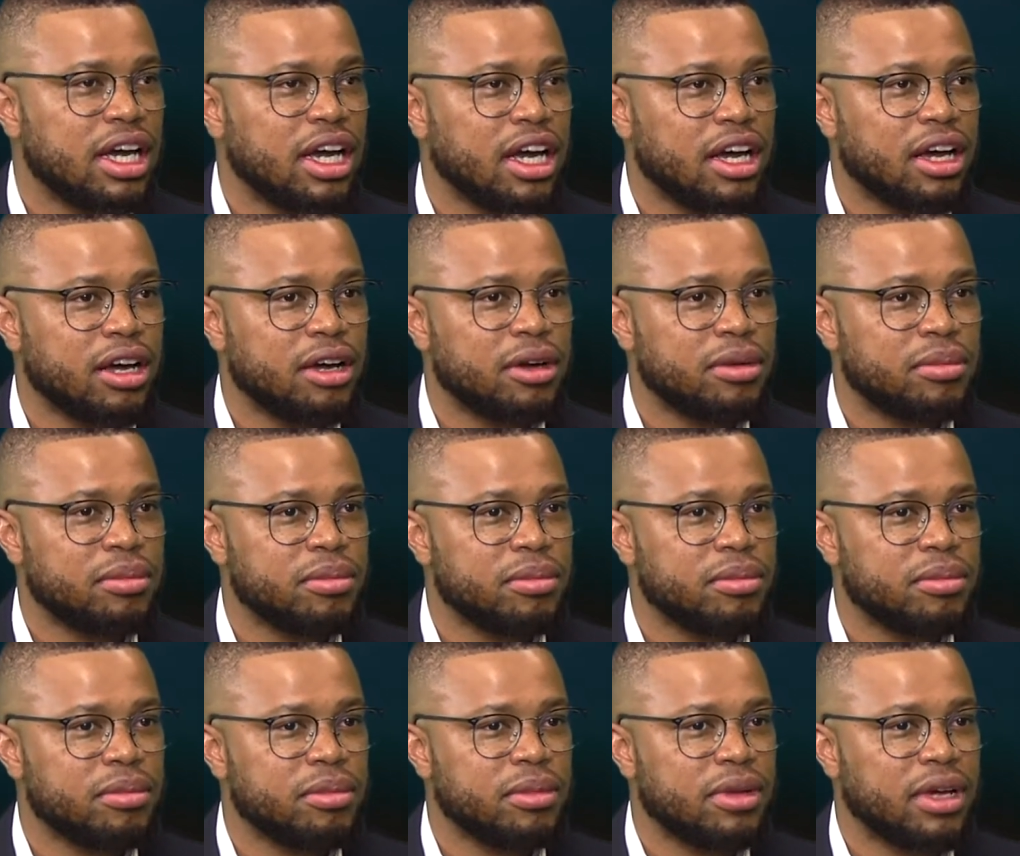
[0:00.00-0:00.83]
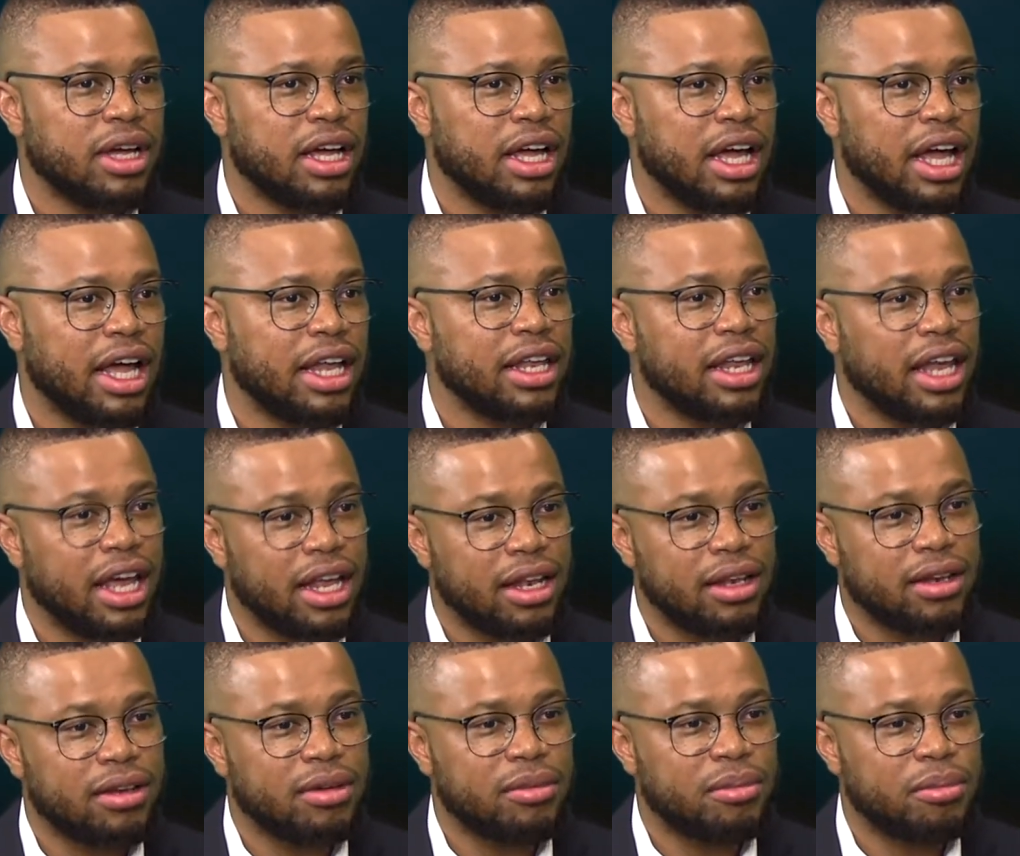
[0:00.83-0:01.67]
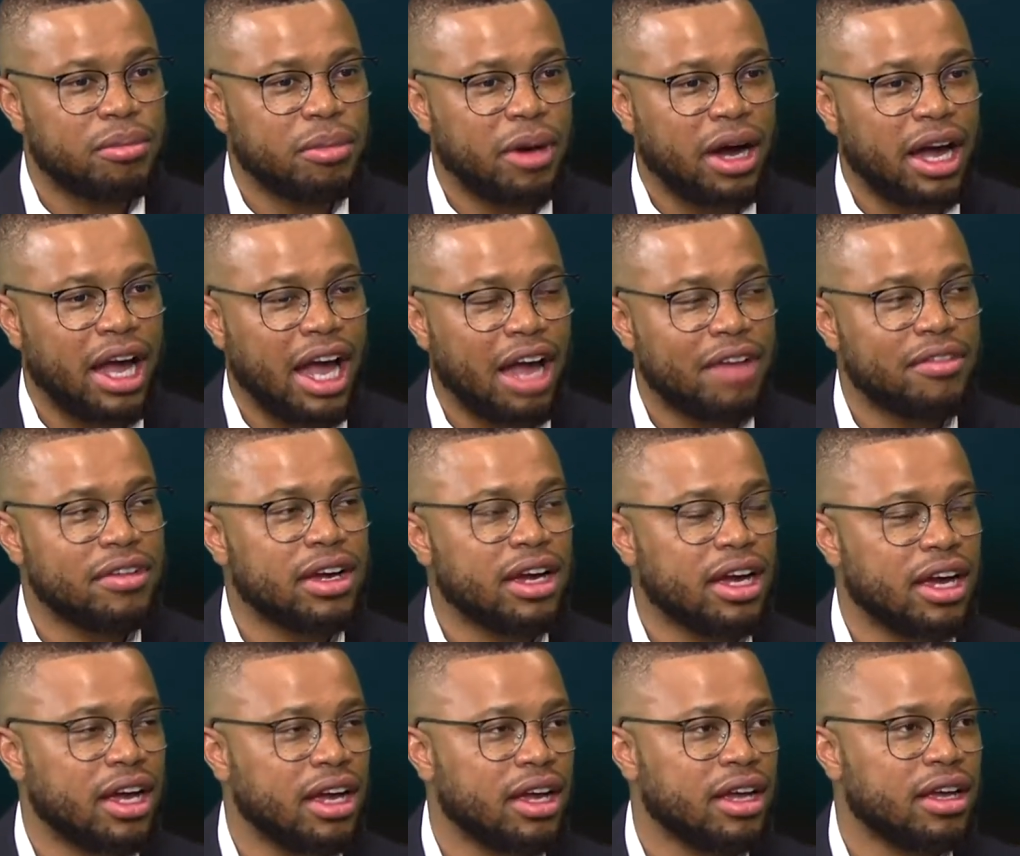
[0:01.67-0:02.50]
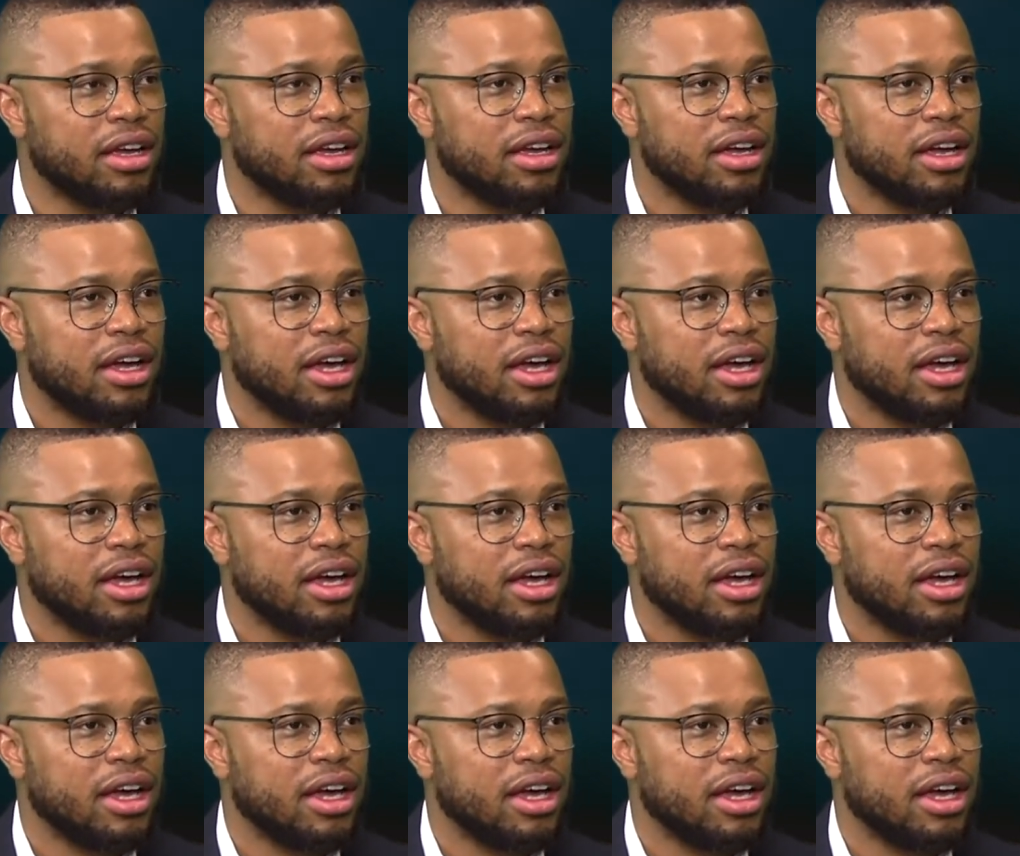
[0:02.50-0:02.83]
and by having a